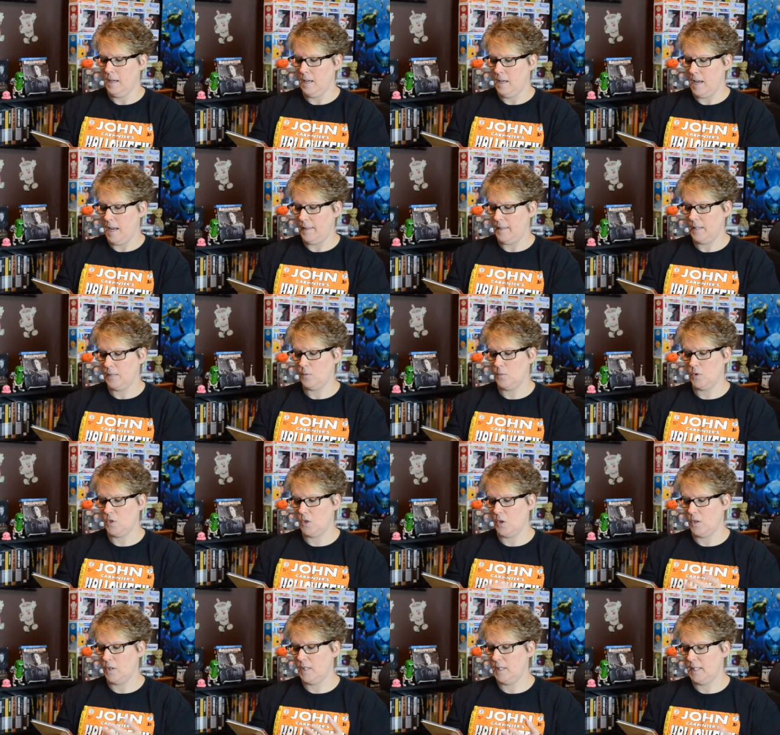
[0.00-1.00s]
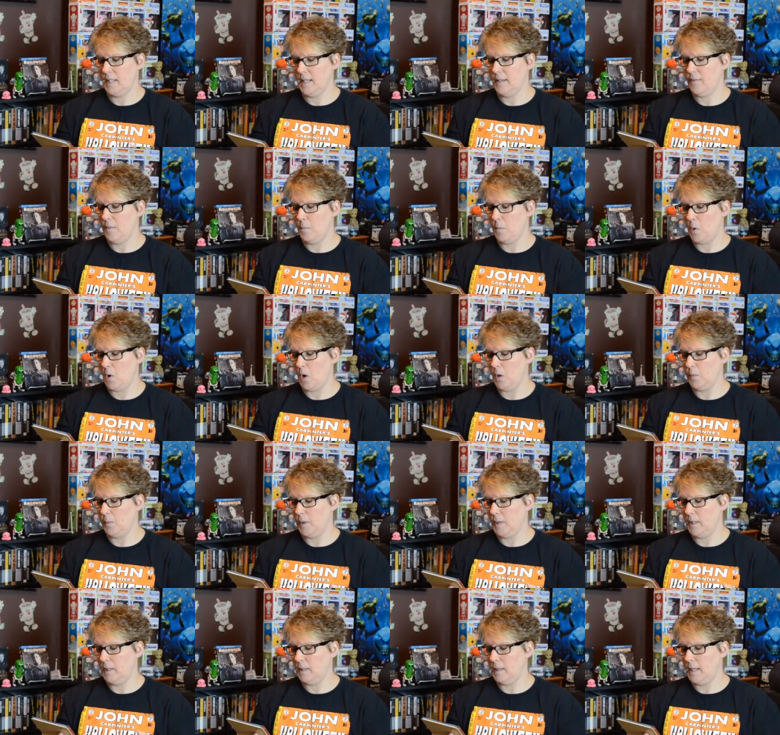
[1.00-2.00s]
And this one stars Stephen
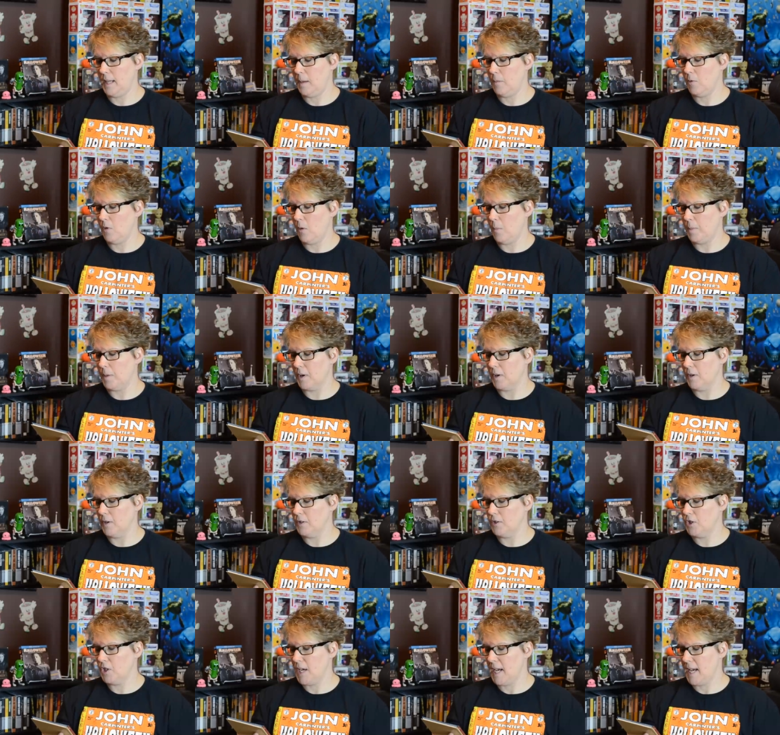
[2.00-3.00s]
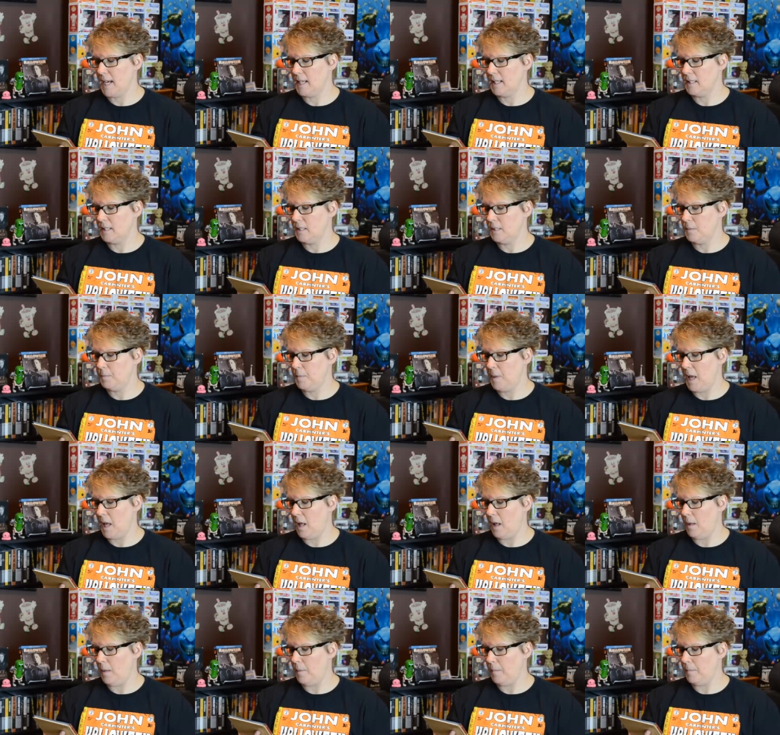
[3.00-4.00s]
Baldwin, Gabriel Byrne, Chaz
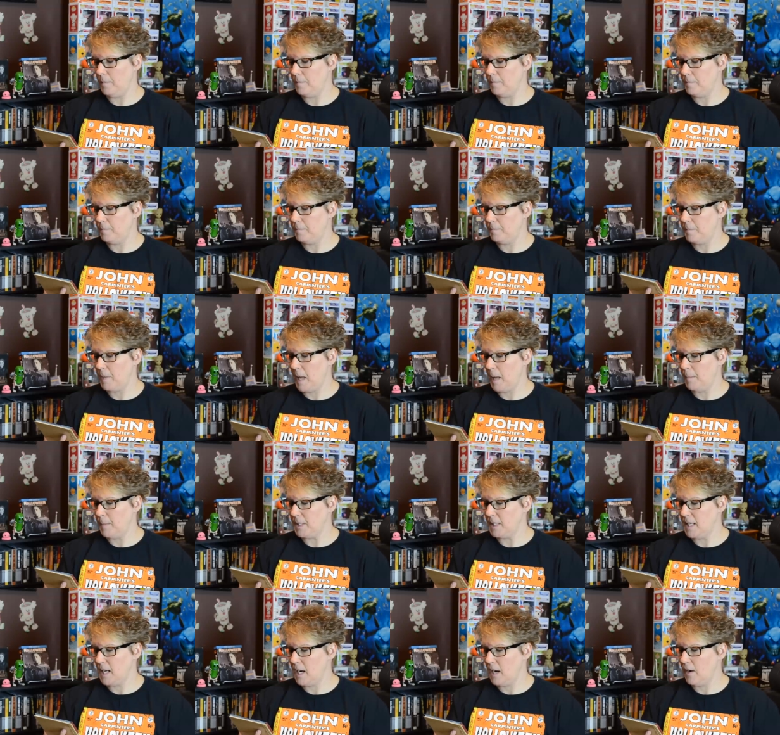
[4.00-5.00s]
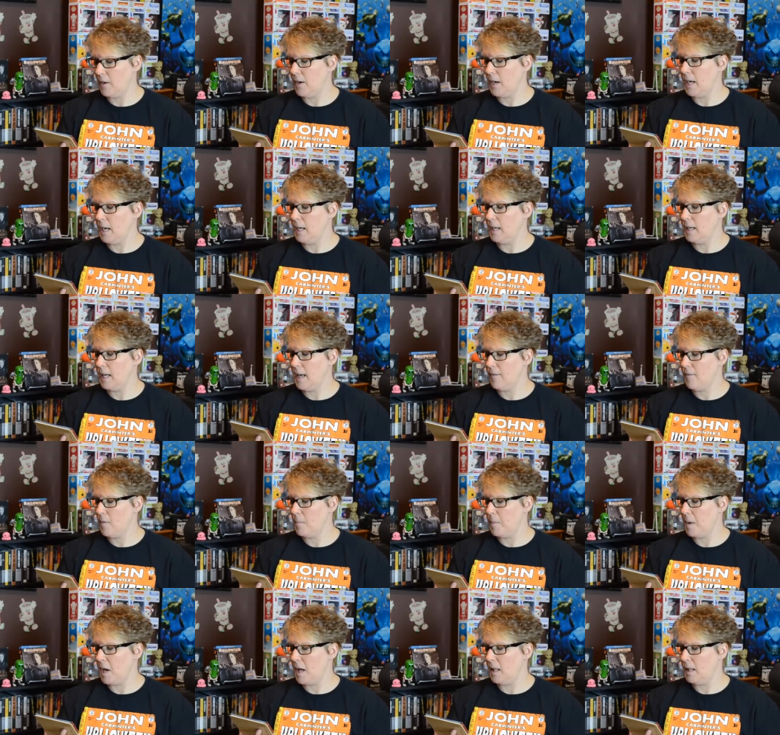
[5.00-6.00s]
Palminteri, Kevin
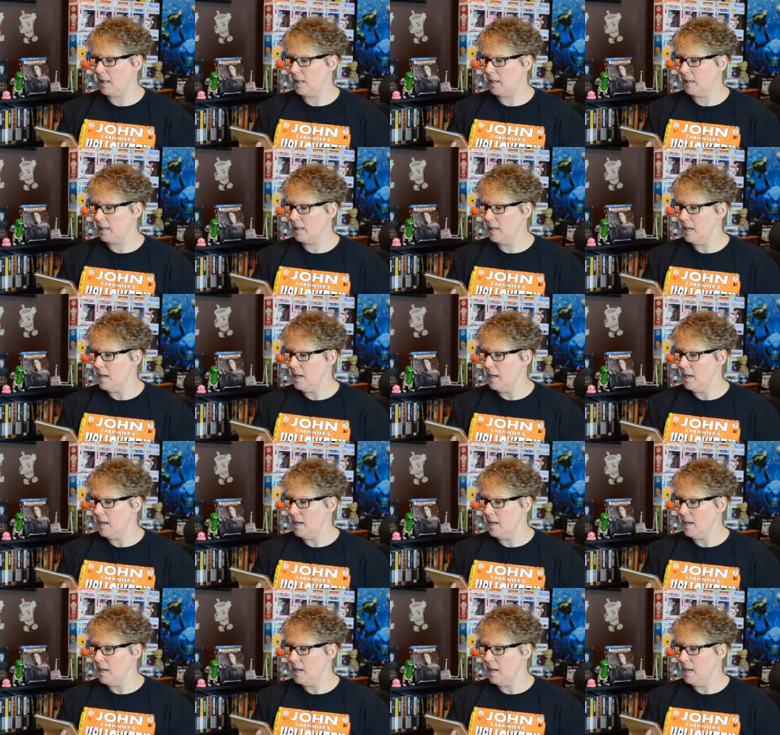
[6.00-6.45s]
Pollak,